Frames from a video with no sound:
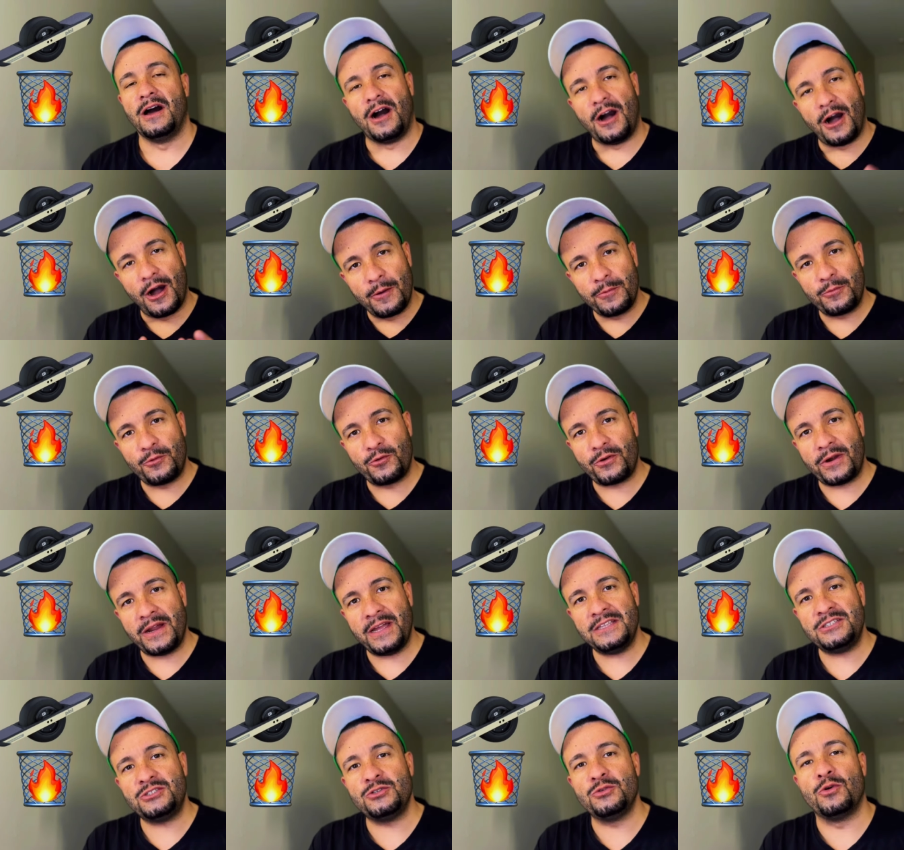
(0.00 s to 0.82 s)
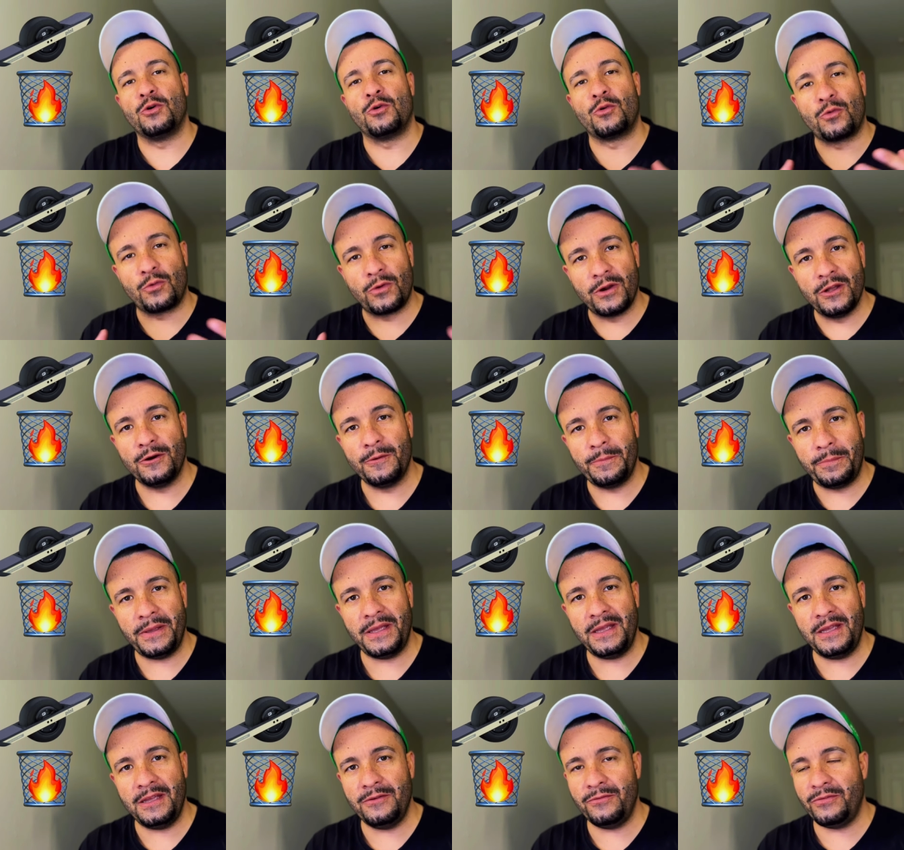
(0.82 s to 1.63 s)
Upgrade to a real
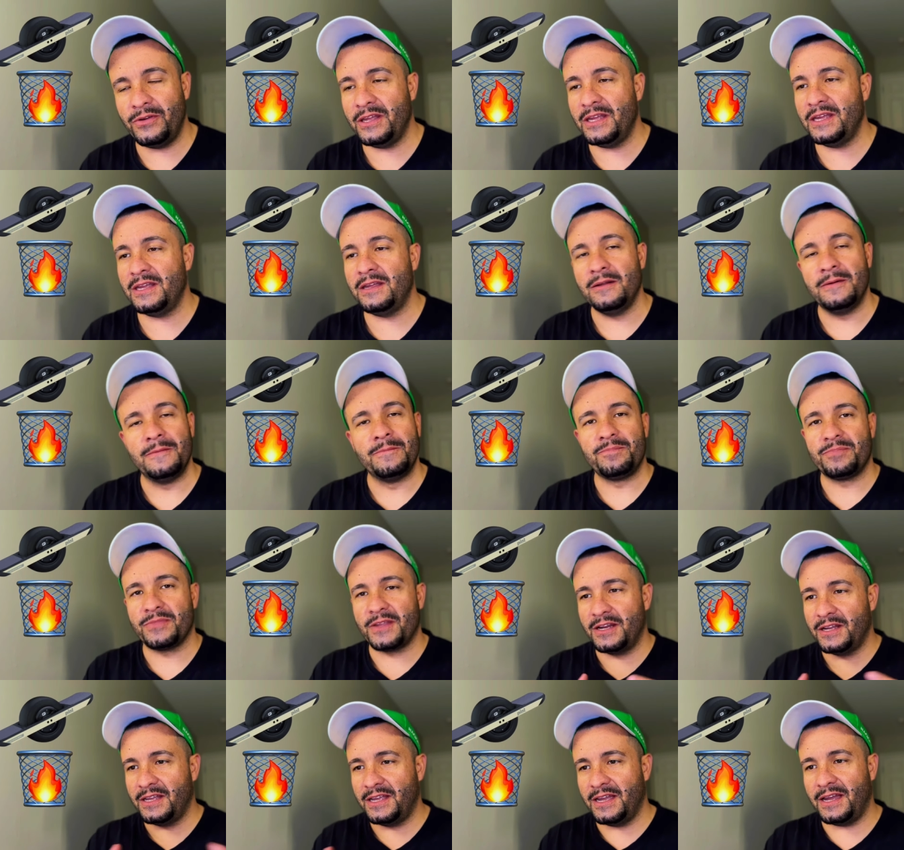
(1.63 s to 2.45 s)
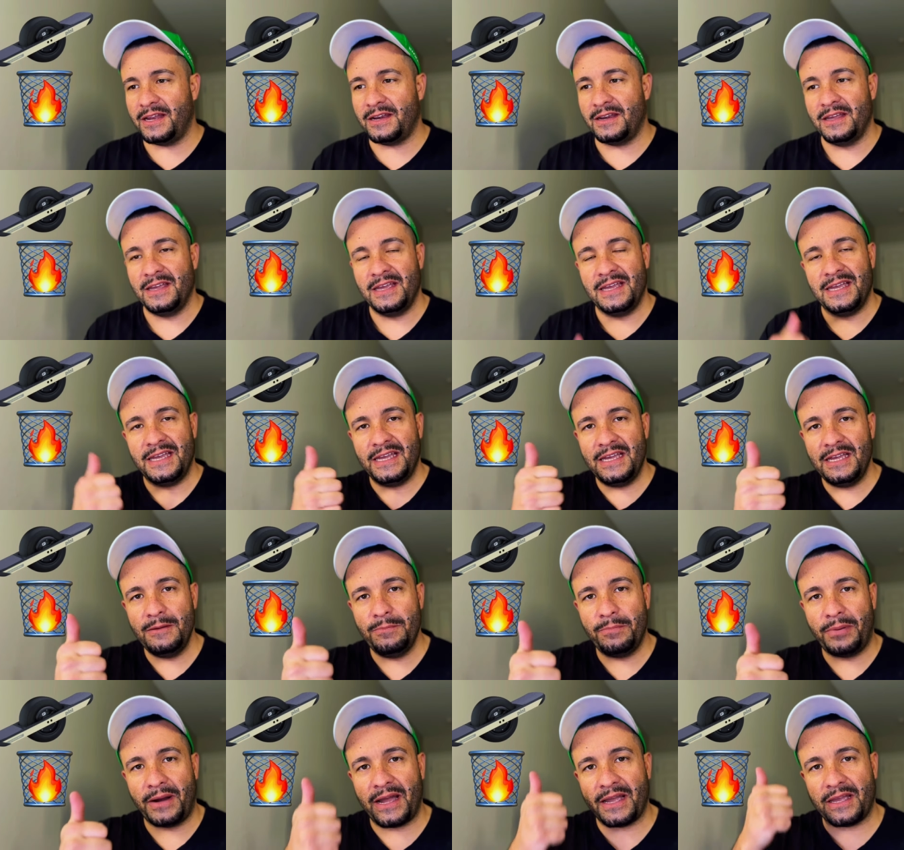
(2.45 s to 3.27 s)
PEV. Again,
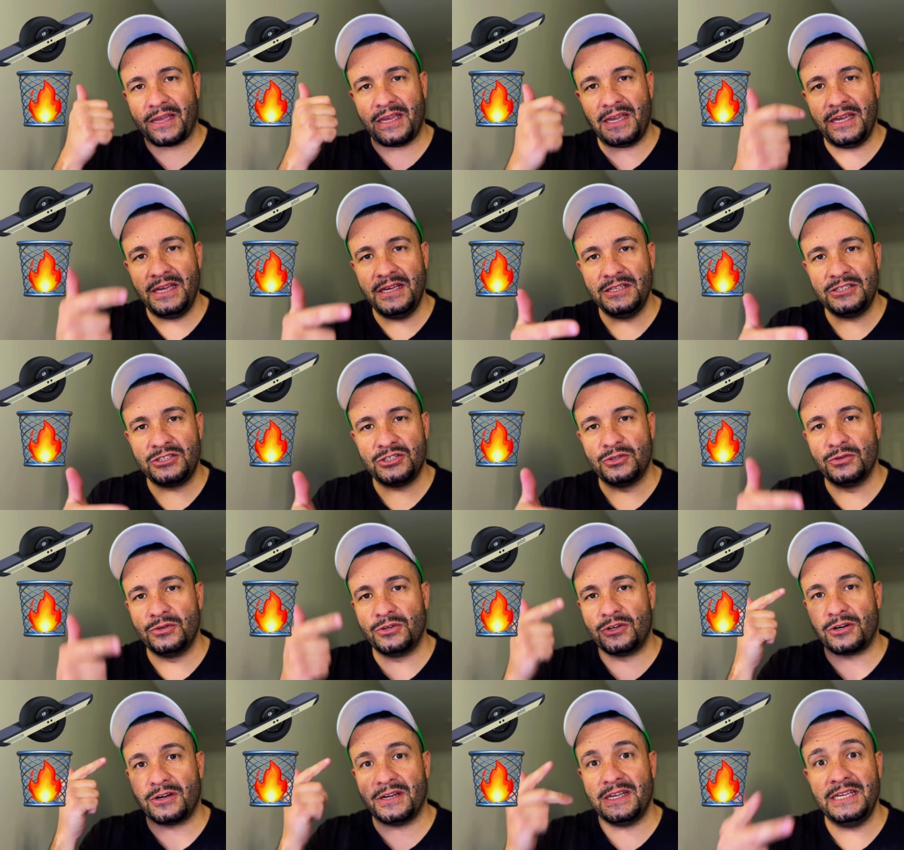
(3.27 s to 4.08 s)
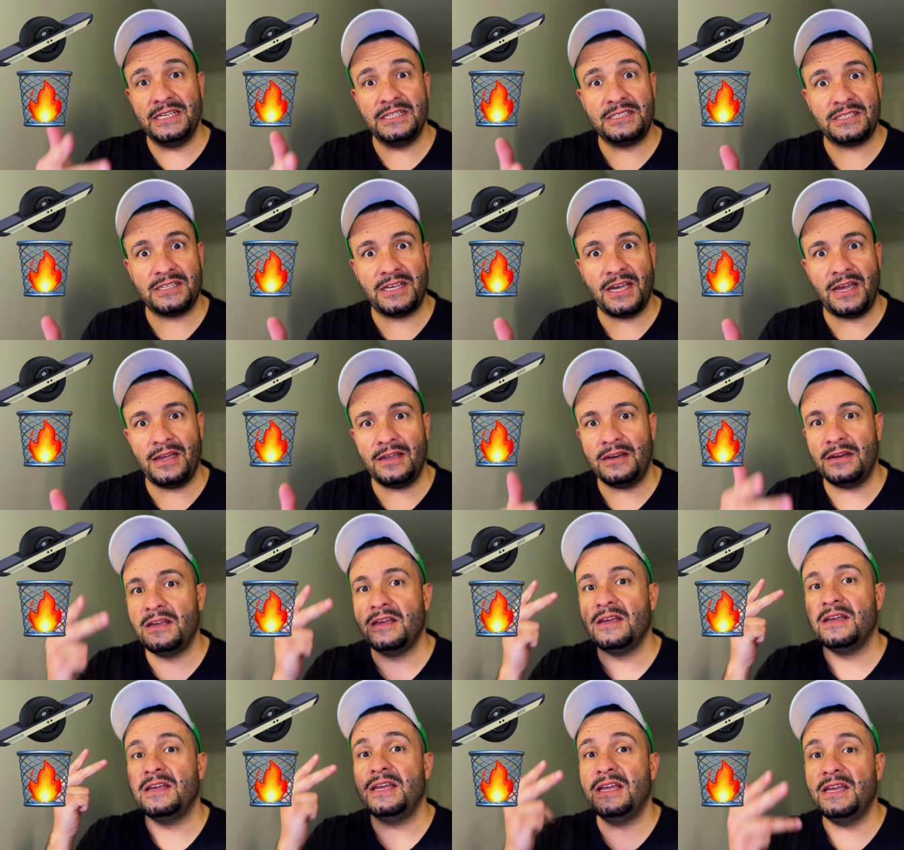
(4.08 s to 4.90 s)
e-bike, e-scooter, e-skate,
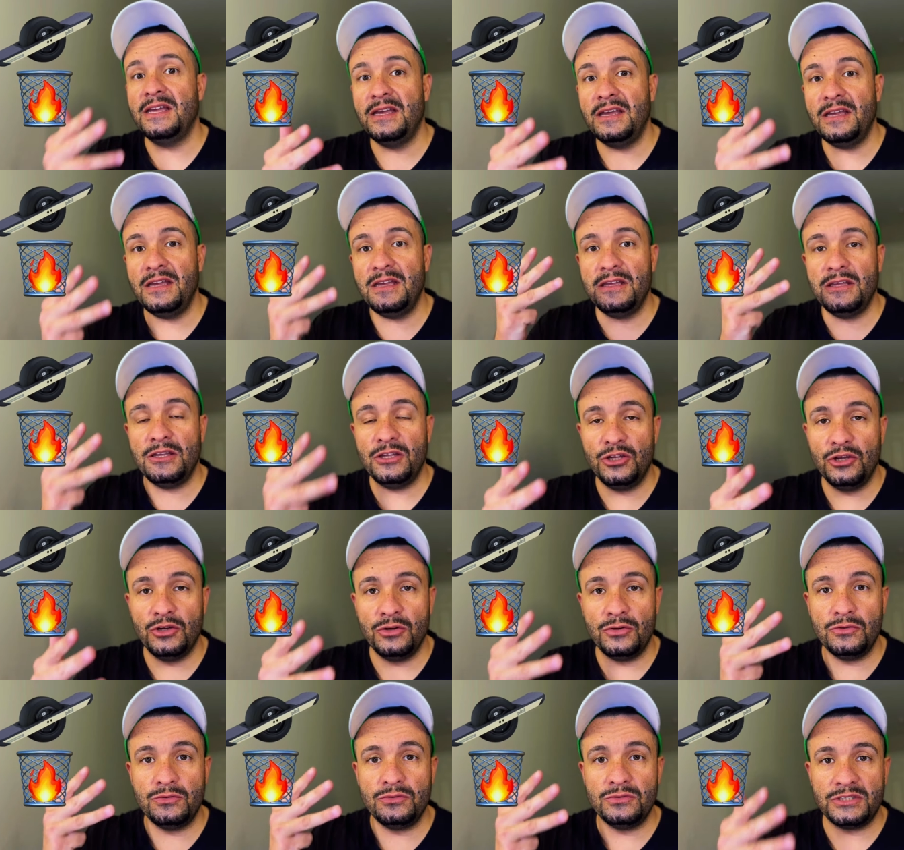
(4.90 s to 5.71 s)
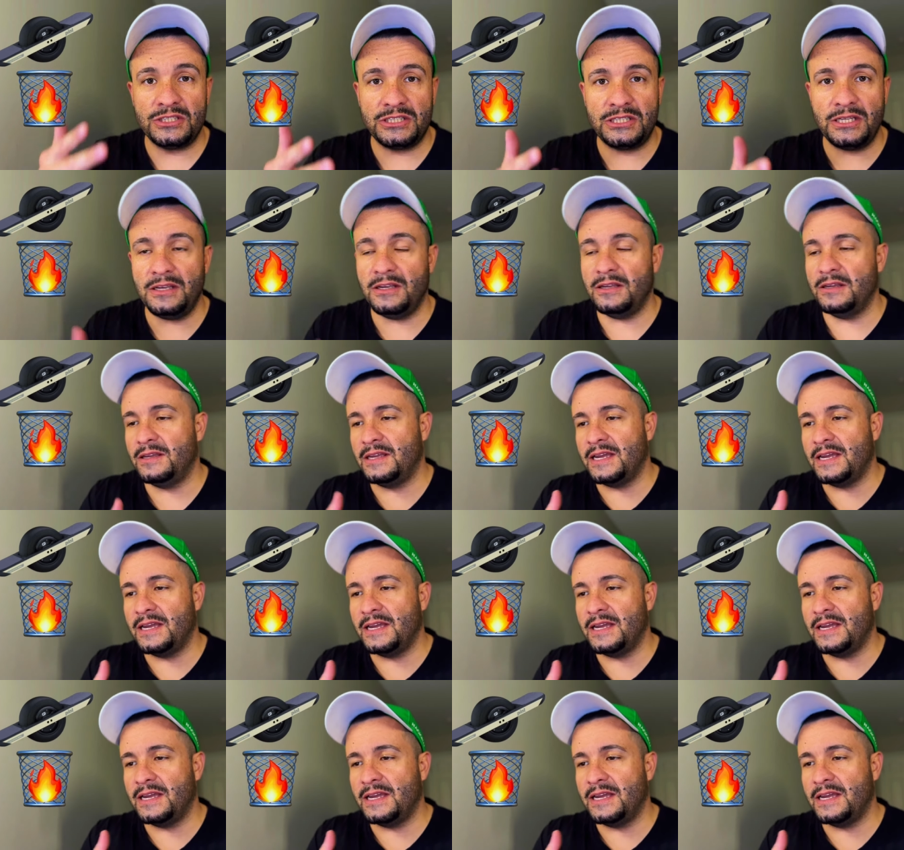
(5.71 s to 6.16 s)
EUC.